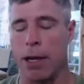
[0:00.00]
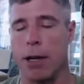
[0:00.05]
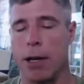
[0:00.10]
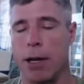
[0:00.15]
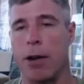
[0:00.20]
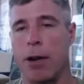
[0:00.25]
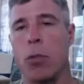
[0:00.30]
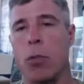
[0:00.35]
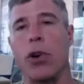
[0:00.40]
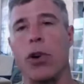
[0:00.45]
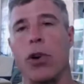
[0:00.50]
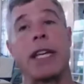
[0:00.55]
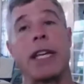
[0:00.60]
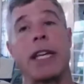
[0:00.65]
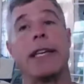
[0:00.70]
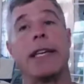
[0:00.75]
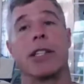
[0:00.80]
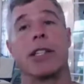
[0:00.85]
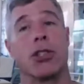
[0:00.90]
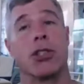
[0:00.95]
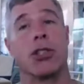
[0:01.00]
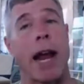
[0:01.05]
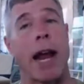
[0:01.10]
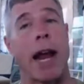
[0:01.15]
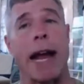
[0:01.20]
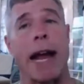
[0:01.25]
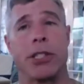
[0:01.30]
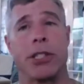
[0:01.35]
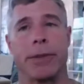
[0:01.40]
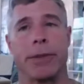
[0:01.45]
more heat
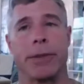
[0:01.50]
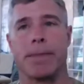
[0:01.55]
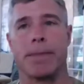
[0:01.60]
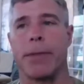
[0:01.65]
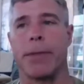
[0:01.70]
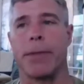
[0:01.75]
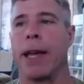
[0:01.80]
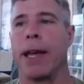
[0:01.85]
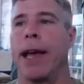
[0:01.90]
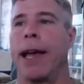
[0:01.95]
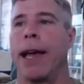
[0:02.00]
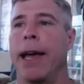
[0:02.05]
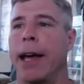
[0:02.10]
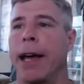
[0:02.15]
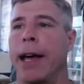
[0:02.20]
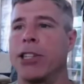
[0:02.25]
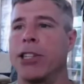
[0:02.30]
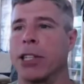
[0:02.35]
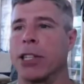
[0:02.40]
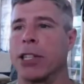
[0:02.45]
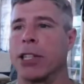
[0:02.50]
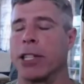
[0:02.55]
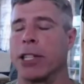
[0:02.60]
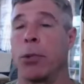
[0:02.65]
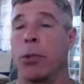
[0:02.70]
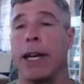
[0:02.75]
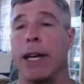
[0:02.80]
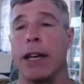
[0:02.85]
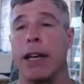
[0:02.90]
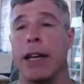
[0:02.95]
extraction. And I'd just like to
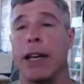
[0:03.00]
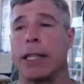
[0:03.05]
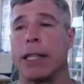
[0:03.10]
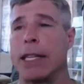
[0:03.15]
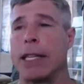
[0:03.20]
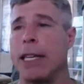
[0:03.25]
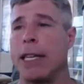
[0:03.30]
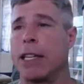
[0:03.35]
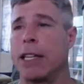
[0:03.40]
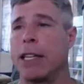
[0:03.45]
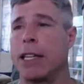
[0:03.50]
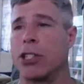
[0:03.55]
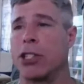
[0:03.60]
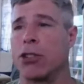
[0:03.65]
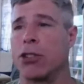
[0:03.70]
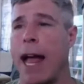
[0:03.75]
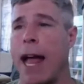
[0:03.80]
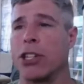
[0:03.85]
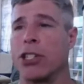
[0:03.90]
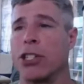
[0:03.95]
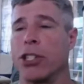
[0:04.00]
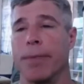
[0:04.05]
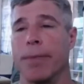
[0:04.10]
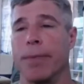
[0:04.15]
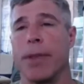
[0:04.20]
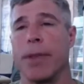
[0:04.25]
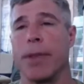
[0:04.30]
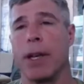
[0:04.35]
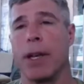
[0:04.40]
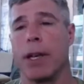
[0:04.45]
point out that the heat extraction
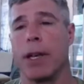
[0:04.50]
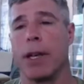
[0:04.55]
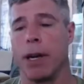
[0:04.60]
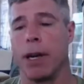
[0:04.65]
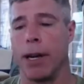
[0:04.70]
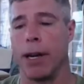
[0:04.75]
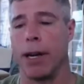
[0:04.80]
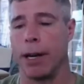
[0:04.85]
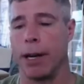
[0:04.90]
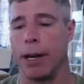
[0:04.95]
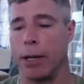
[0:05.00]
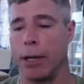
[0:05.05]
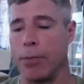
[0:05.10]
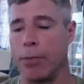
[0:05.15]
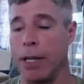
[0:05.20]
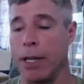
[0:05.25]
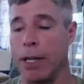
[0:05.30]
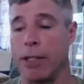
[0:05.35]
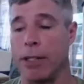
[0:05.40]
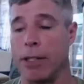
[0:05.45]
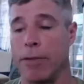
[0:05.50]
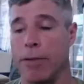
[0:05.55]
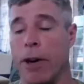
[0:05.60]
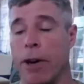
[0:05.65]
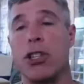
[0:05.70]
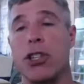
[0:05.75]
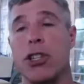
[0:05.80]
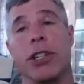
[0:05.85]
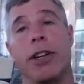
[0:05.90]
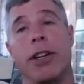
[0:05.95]
um, is a
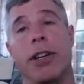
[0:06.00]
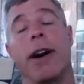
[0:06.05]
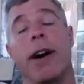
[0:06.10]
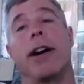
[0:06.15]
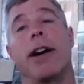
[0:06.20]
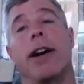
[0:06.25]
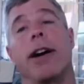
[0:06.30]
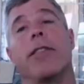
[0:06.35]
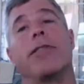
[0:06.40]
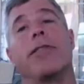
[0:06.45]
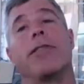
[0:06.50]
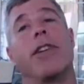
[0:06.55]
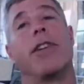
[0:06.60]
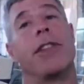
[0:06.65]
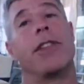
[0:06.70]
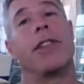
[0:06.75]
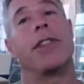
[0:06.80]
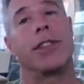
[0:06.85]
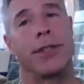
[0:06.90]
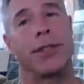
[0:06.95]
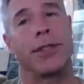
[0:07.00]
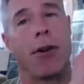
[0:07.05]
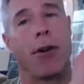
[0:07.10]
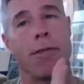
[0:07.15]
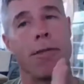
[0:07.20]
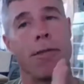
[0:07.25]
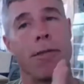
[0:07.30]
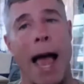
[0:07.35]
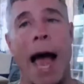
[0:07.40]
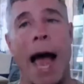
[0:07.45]
function of the
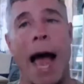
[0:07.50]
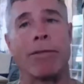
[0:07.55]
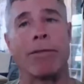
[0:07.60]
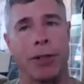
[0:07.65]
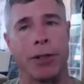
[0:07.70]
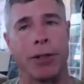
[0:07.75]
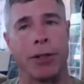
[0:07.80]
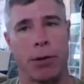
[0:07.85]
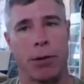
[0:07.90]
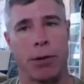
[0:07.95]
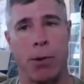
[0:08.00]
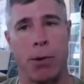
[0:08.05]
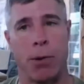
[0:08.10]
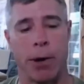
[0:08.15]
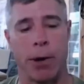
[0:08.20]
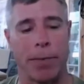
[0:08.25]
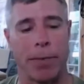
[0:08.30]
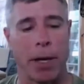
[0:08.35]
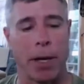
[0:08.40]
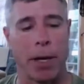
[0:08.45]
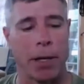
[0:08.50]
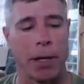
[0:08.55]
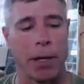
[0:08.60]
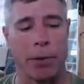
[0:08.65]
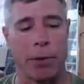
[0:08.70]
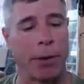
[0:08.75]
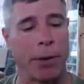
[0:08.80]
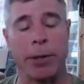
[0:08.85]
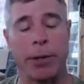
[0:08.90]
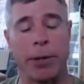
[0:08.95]
stove after the core.
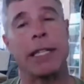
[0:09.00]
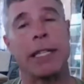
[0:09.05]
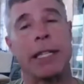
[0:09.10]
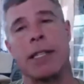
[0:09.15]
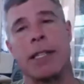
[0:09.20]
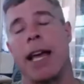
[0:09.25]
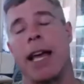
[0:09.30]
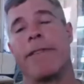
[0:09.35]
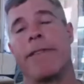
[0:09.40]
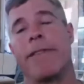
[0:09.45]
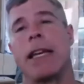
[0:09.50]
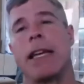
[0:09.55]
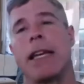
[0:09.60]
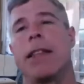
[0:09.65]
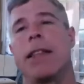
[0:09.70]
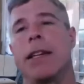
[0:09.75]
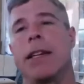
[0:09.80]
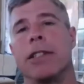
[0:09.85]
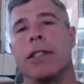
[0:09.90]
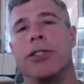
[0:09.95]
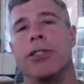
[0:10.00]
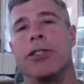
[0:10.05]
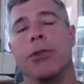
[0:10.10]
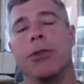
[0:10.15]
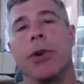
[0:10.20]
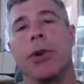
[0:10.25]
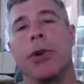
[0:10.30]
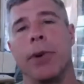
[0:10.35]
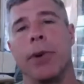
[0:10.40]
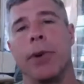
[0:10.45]
So that really doesn't have anything to
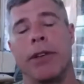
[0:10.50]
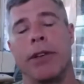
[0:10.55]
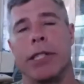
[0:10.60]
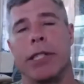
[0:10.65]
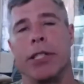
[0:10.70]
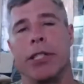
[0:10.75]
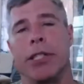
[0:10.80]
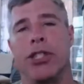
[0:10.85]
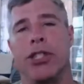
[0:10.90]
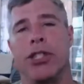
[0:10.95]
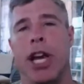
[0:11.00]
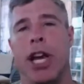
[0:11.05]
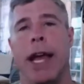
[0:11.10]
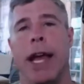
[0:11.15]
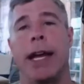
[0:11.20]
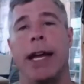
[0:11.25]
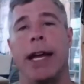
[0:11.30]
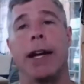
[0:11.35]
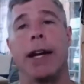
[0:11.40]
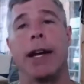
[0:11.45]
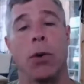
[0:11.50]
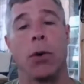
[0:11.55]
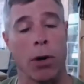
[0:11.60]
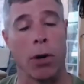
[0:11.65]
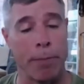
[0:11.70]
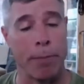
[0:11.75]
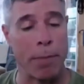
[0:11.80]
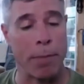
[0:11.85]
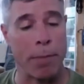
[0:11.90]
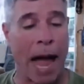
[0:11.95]
do with whether it's a J
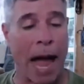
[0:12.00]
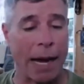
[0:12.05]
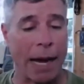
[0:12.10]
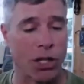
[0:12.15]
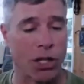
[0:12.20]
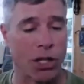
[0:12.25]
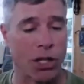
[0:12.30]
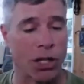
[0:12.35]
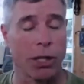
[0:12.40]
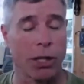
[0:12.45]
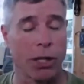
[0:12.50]
or a batch